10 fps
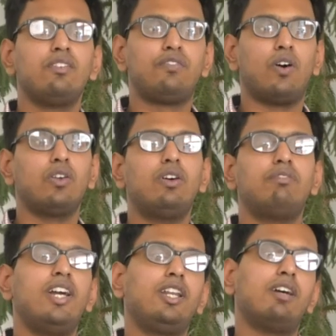can
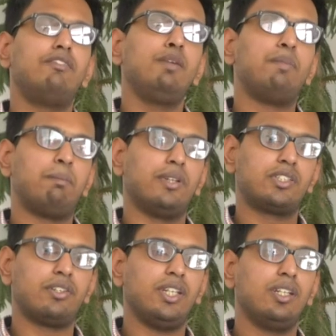follow while covering paper
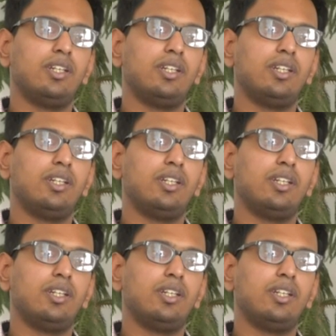3.